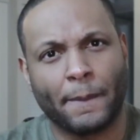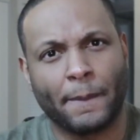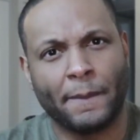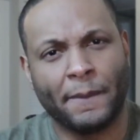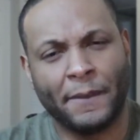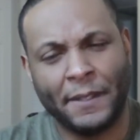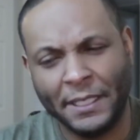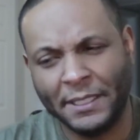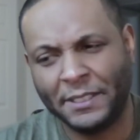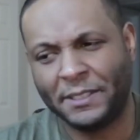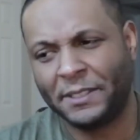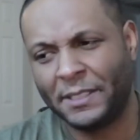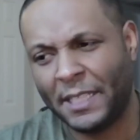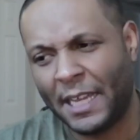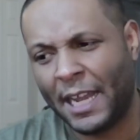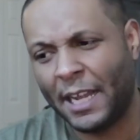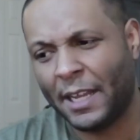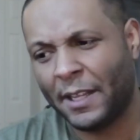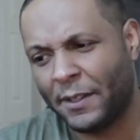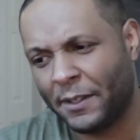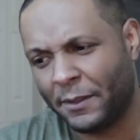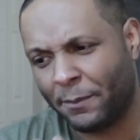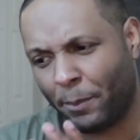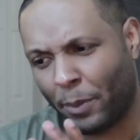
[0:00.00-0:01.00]
this side
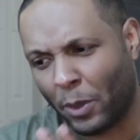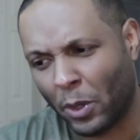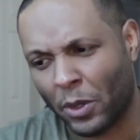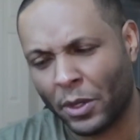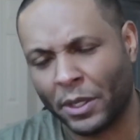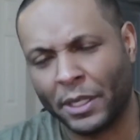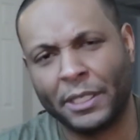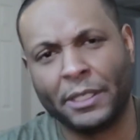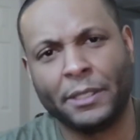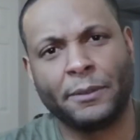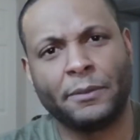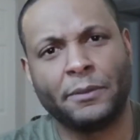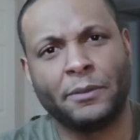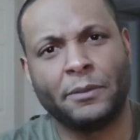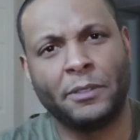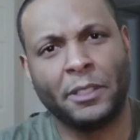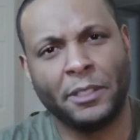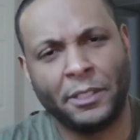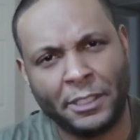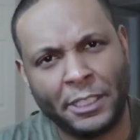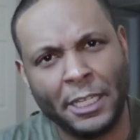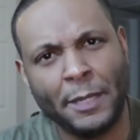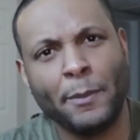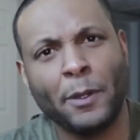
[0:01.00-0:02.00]
of the party, the
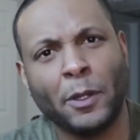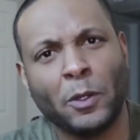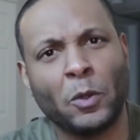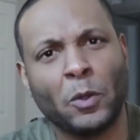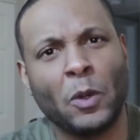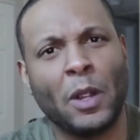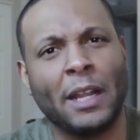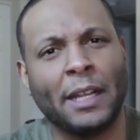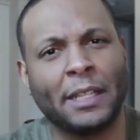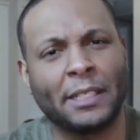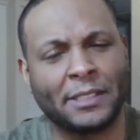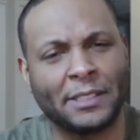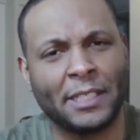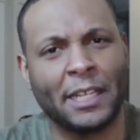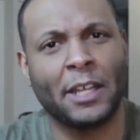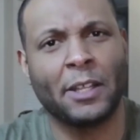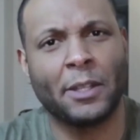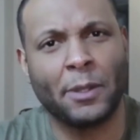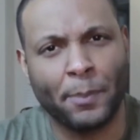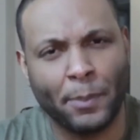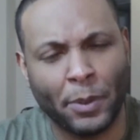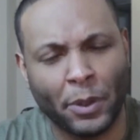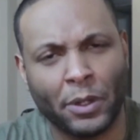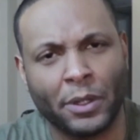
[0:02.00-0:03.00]
Democratic side of
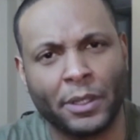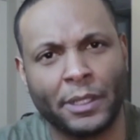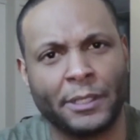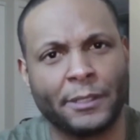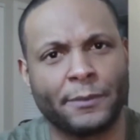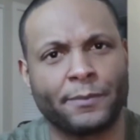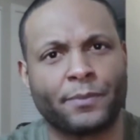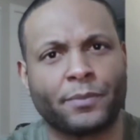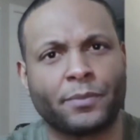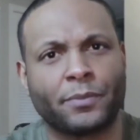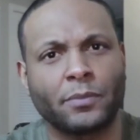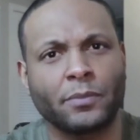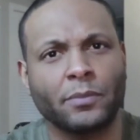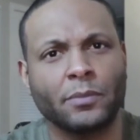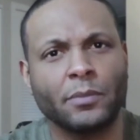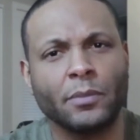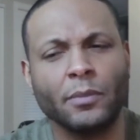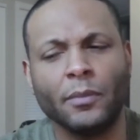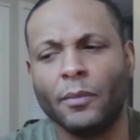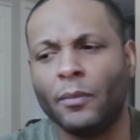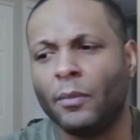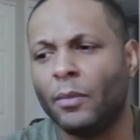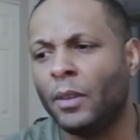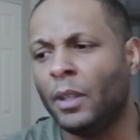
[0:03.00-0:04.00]
the party,
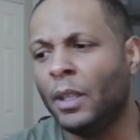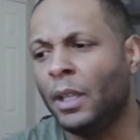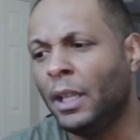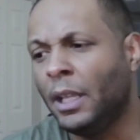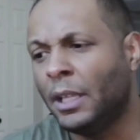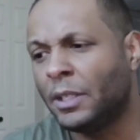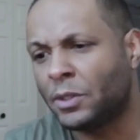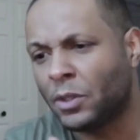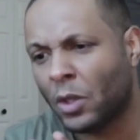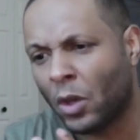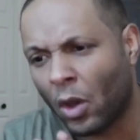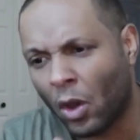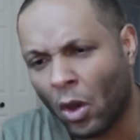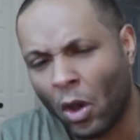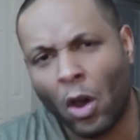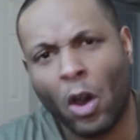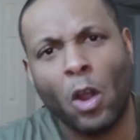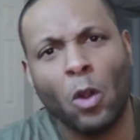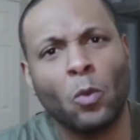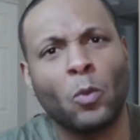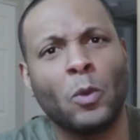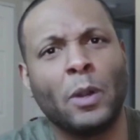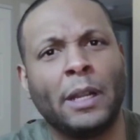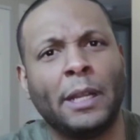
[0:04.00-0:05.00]
is
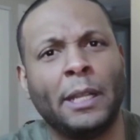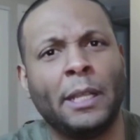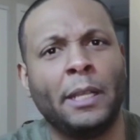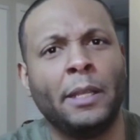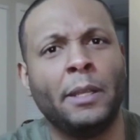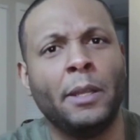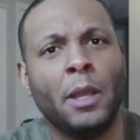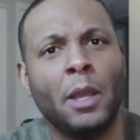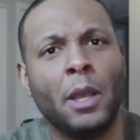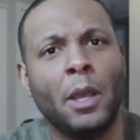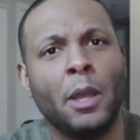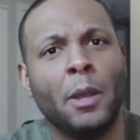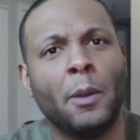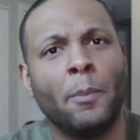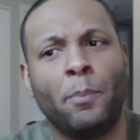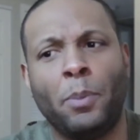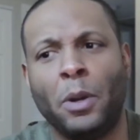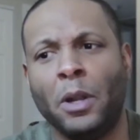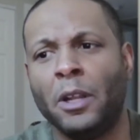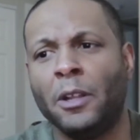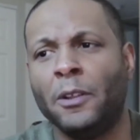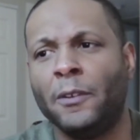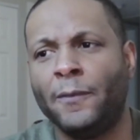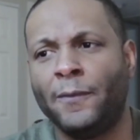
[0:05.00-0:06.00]
already
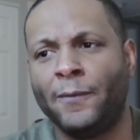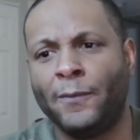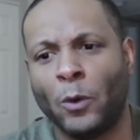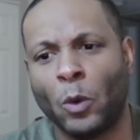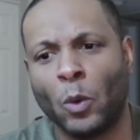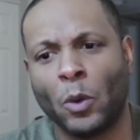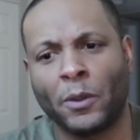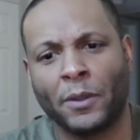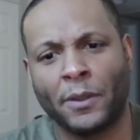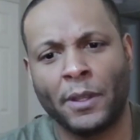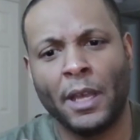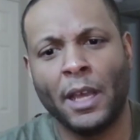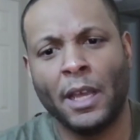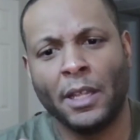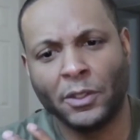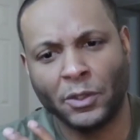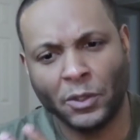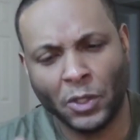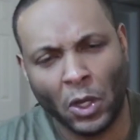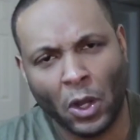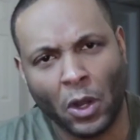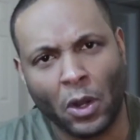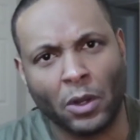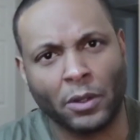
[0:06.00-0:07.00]
putting forth
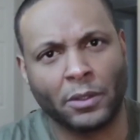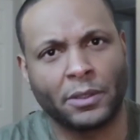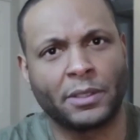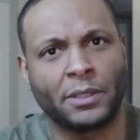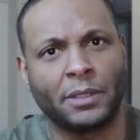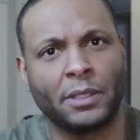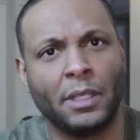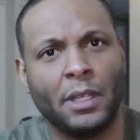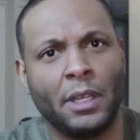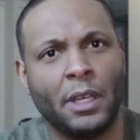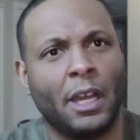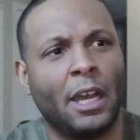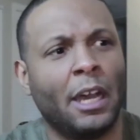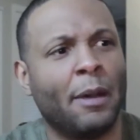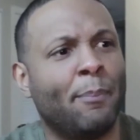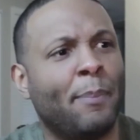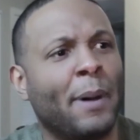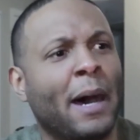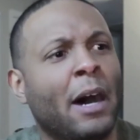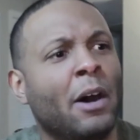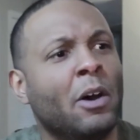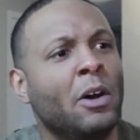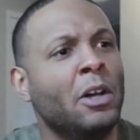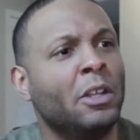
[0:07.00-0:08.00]
talks
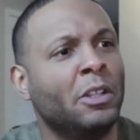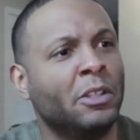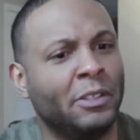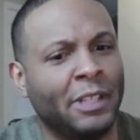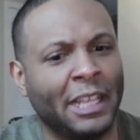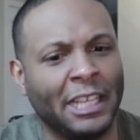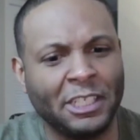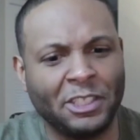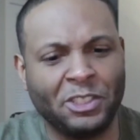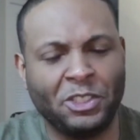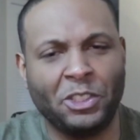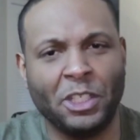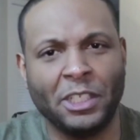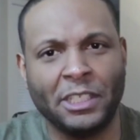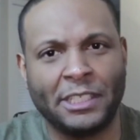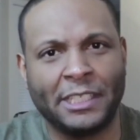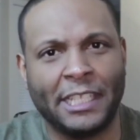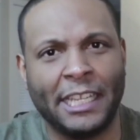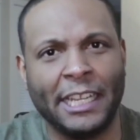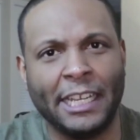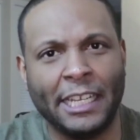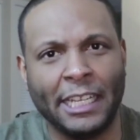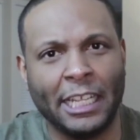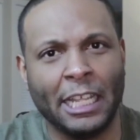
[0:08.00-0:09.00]
about let's just
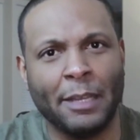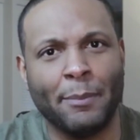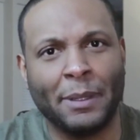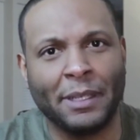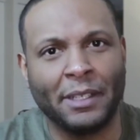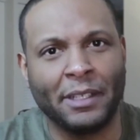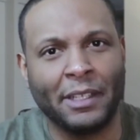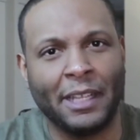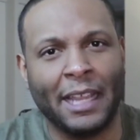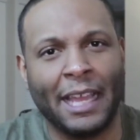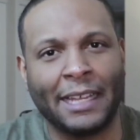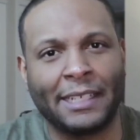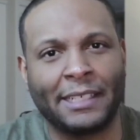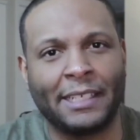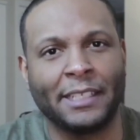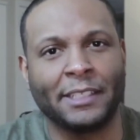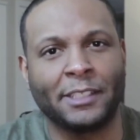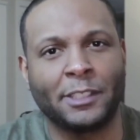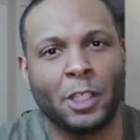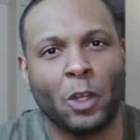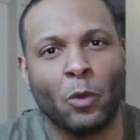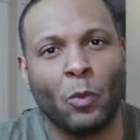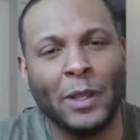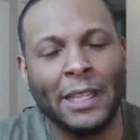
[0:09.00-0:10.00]
get him elected
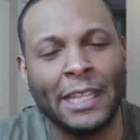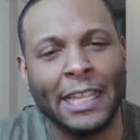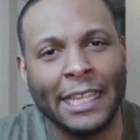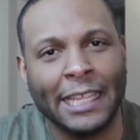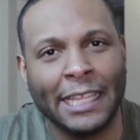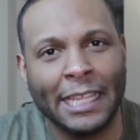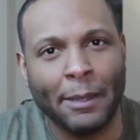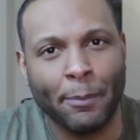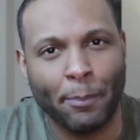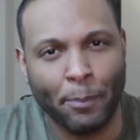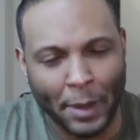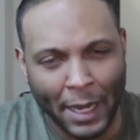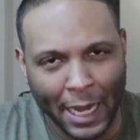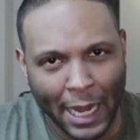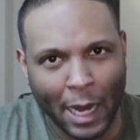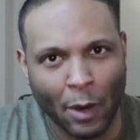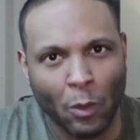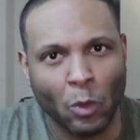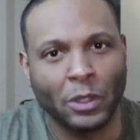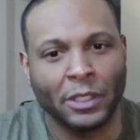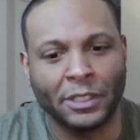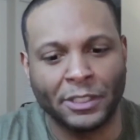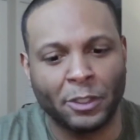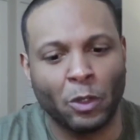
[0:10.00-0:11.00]
so we can get
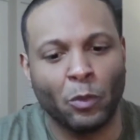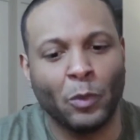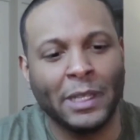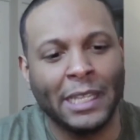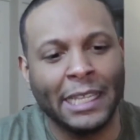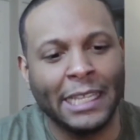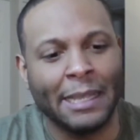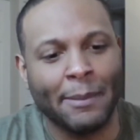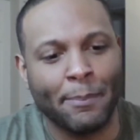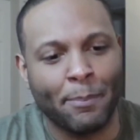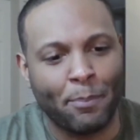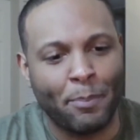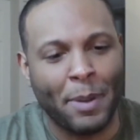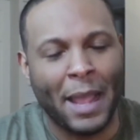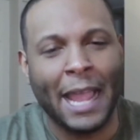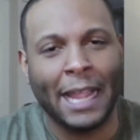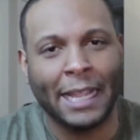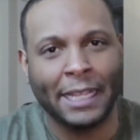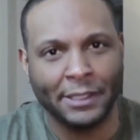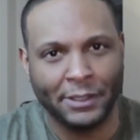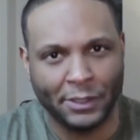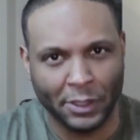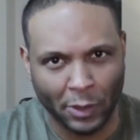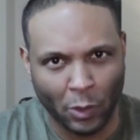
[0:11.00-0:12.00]
power, so we can get
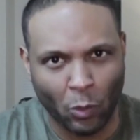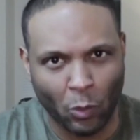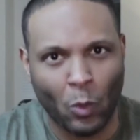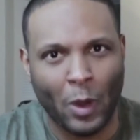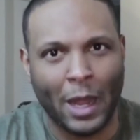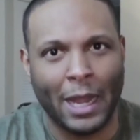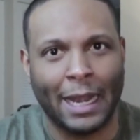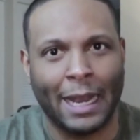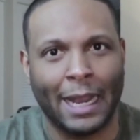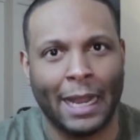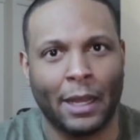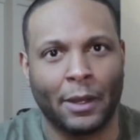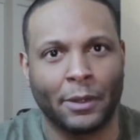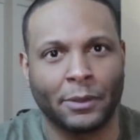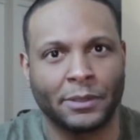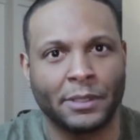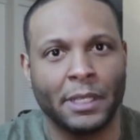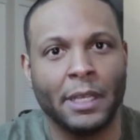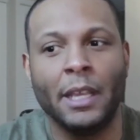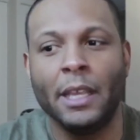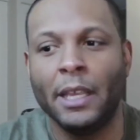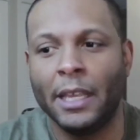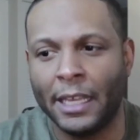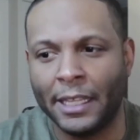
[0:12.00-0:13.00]
back into the White House,
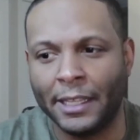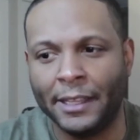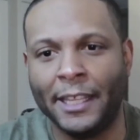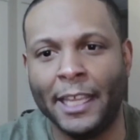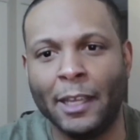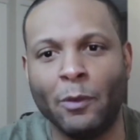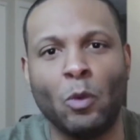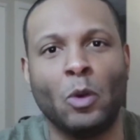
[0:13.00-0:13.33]
and then